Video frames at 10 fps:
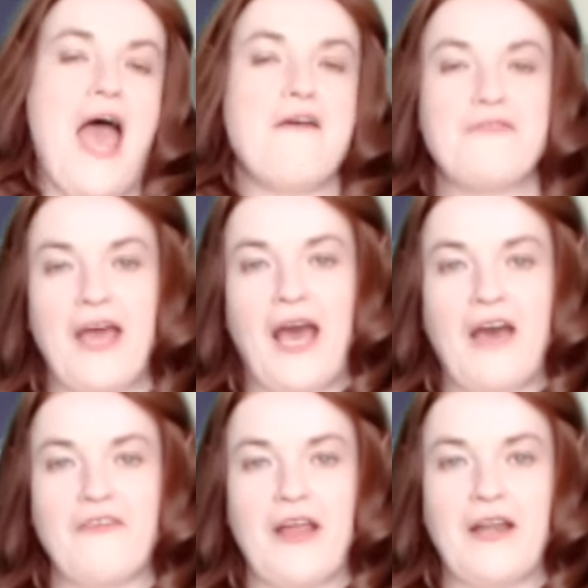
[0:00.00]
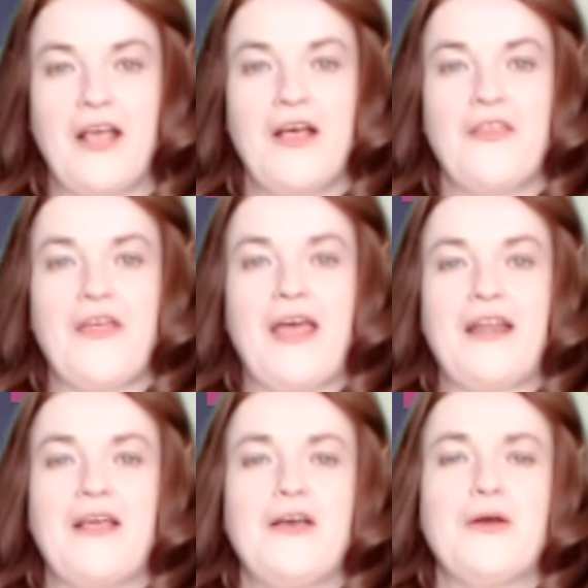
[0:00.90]
If you haven't,
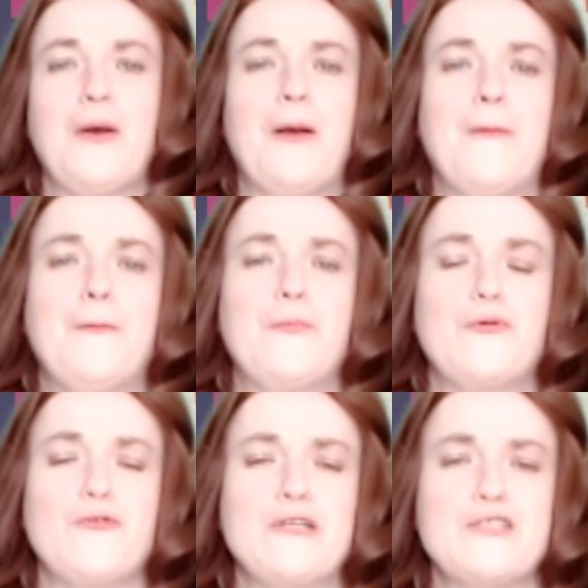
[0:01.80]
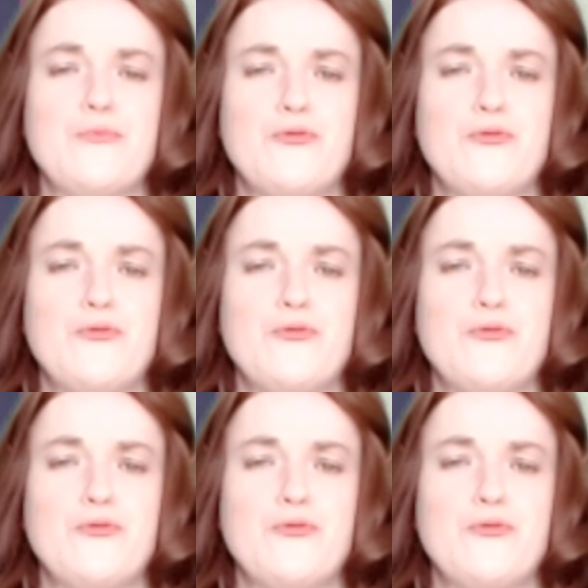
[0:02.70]
then pretty,